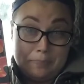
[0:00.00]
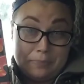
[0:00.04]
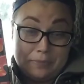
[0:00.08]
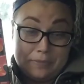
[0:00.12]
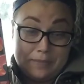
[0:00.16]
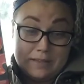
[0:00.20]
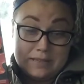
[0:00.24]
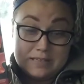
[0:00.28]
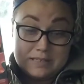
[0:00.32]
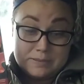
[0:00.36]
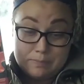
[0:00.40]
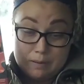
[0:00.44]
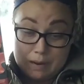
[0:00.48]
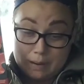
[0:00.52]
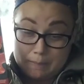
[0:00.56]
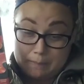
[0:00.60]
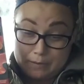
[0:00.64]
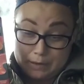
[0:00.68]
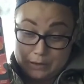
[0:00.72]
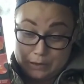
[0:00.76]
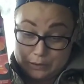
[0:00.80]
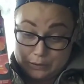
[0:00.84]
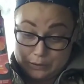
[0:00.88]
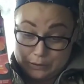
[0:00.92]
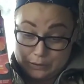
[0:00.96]
this might
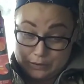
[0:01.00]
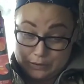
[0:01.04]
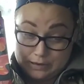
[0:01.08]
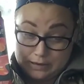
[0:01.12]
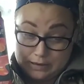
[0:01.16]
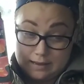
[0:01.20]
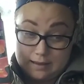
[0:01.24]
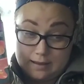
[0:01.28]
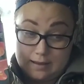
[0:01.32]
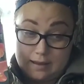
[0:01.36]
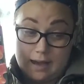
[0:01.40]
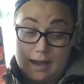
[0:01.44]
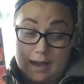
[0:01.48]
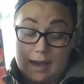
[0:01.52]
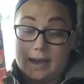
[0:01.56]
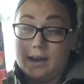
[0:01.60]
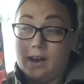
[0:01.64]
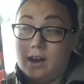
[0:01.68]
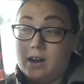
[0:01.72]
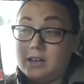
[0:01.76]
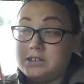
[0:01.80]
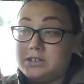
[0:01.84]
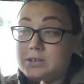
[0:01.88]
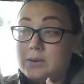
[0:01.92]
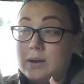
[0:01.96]
be good. I
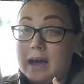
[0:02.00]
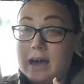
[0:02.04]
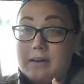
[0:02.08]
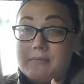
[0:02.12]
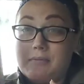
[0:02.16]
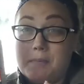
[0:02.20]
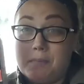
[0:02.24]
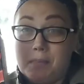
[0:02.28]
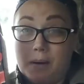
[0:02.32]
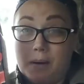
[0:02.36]
also have a